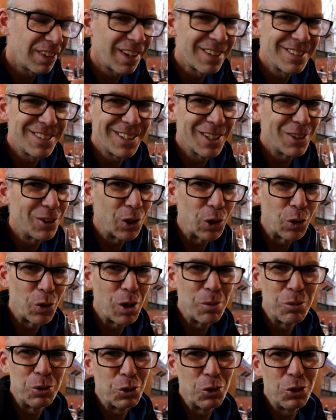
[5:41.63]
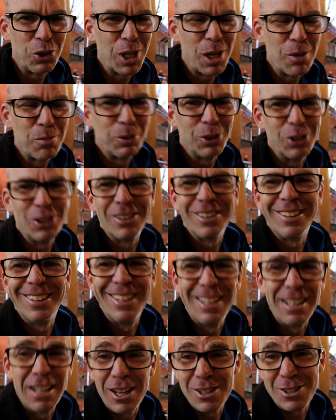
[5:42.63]
I don't know why I'm doing that, but
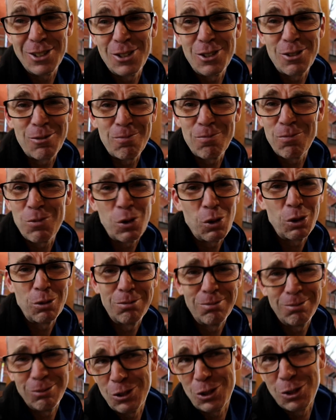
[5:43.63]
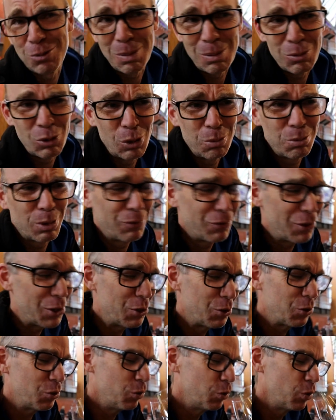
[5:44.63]
just thought it looks more
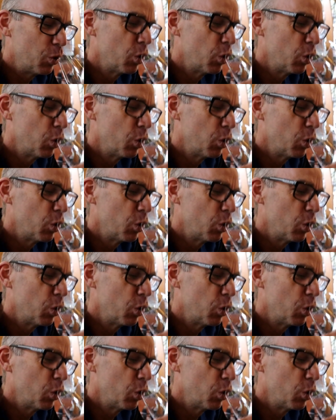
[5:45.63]
professional.